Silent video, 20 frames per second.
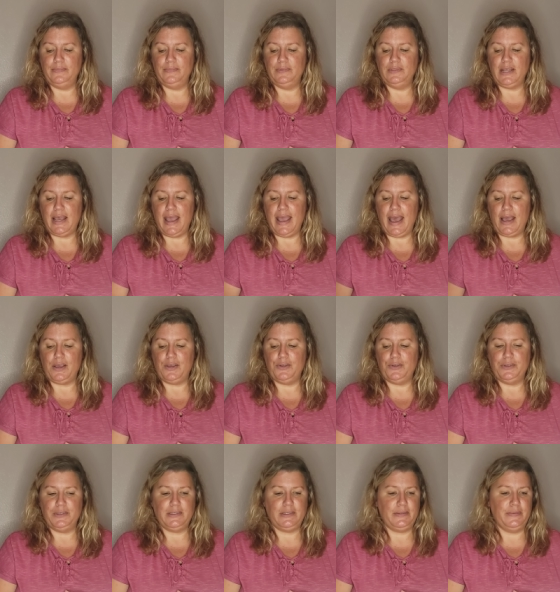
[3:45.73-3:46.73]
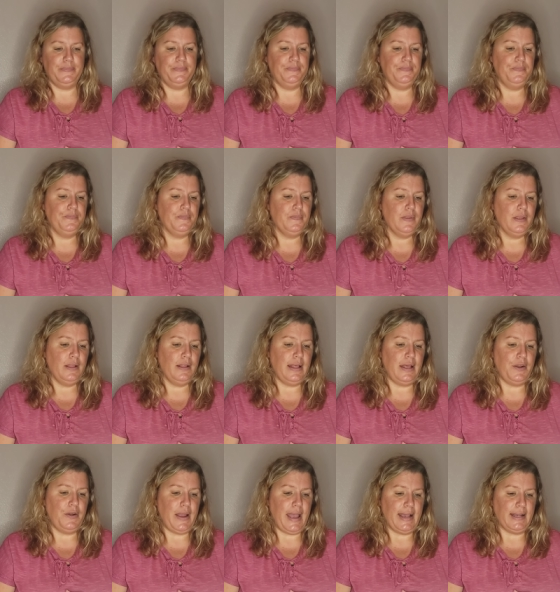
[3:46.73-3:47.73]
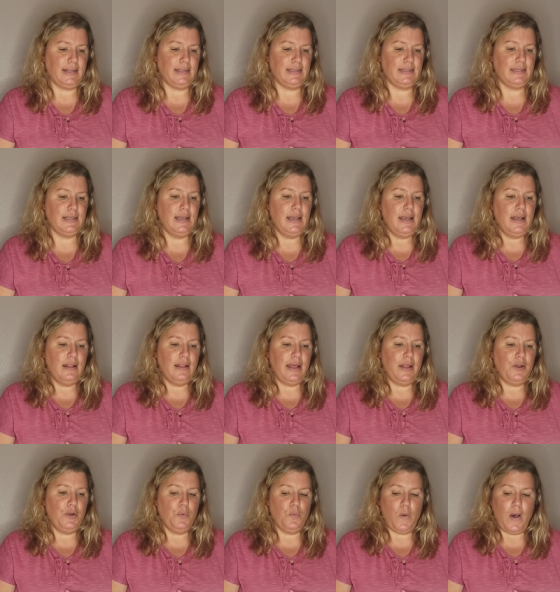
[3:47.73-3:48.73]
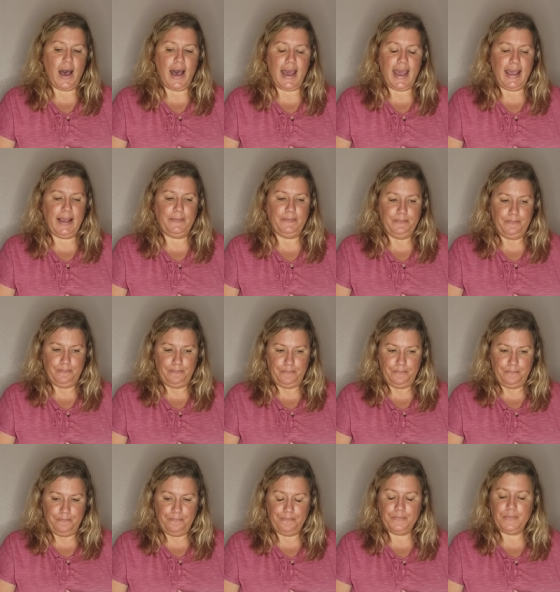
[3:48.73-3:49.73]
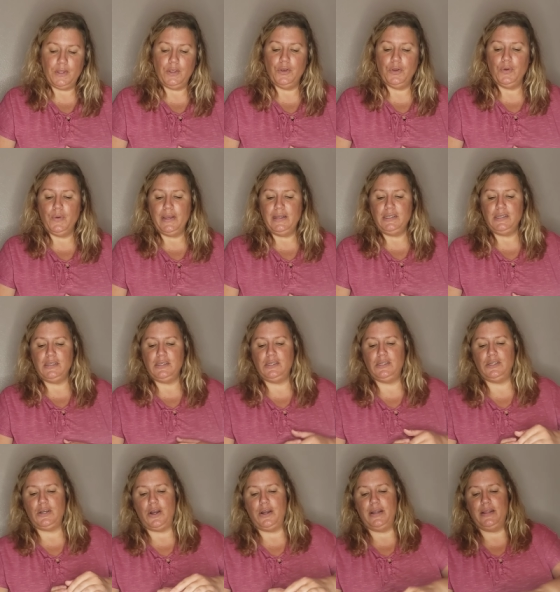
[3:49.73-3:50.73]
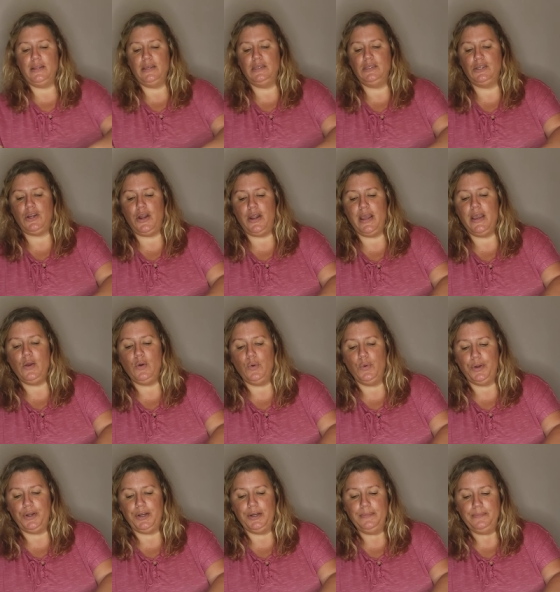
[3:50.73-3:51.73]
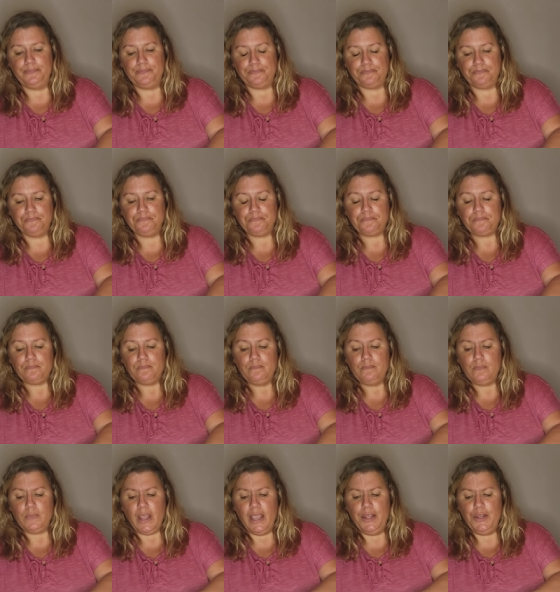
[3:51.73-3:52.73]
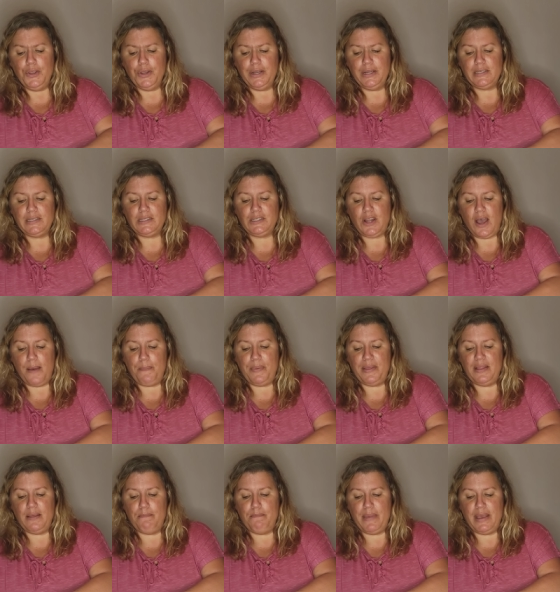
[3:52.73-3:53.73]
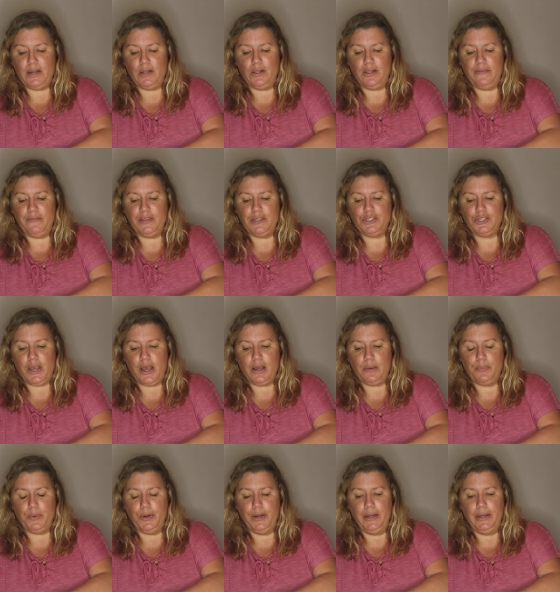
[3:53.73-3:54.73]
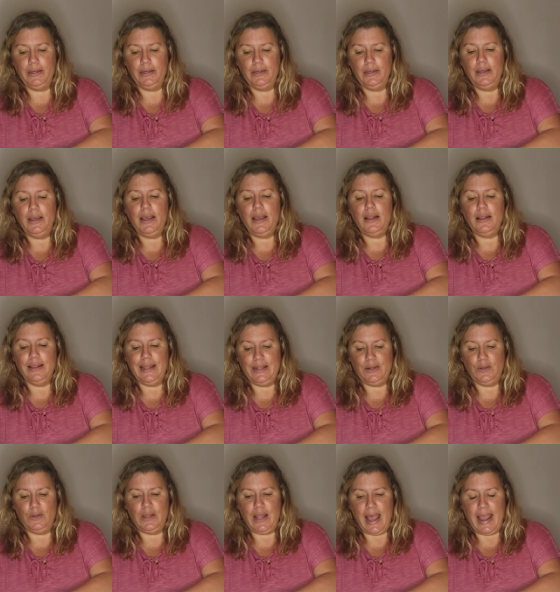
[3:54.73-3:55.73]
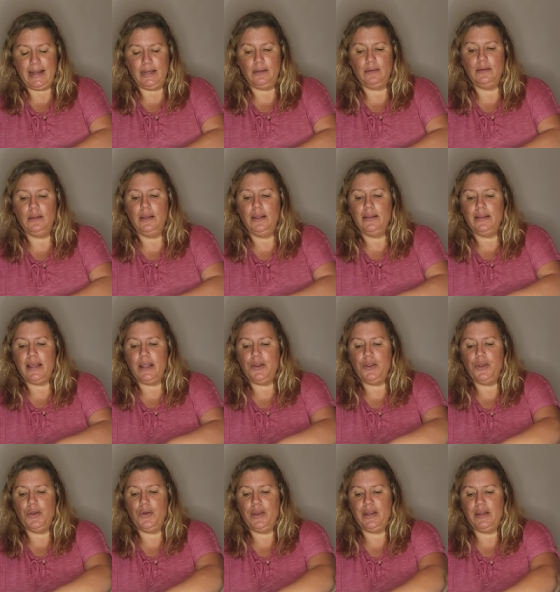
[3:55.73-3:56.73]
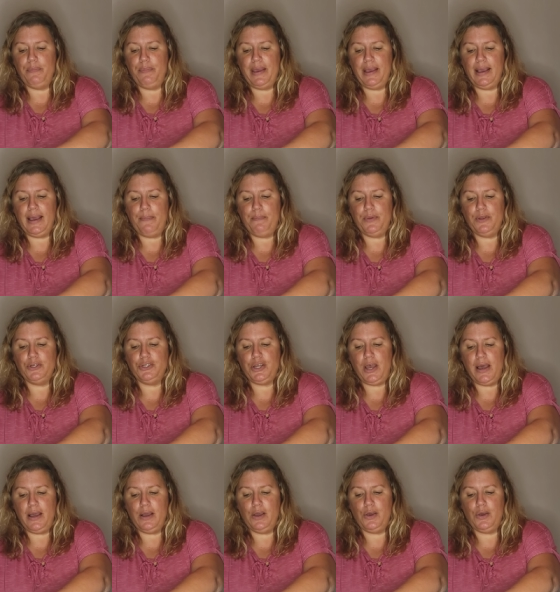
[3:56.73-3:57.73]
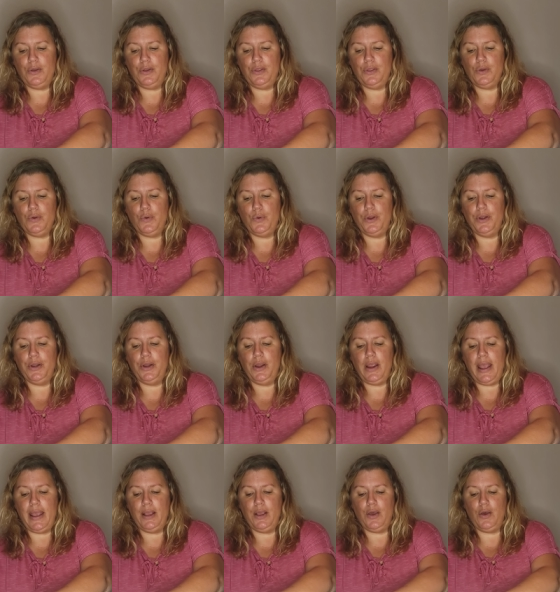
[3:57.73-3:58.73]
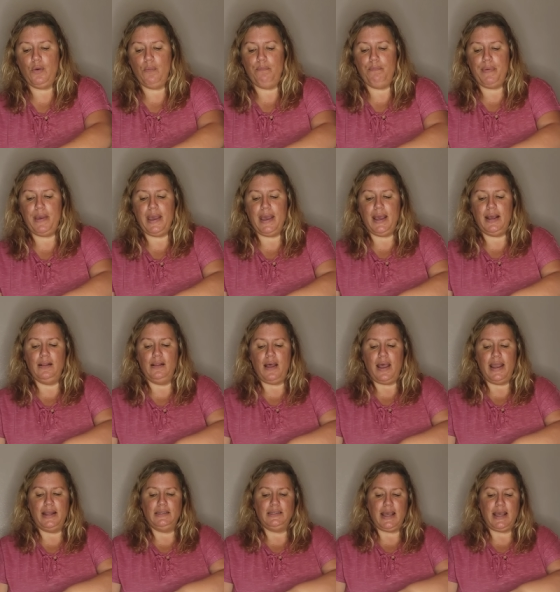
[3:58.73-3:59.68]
diagonals. Letter X. Letter Y. You're going to start at the starting corner and you're going to stop in the middle of the chalkboard, little line. Then you're going to pick up your chalk, go to the corner and go big line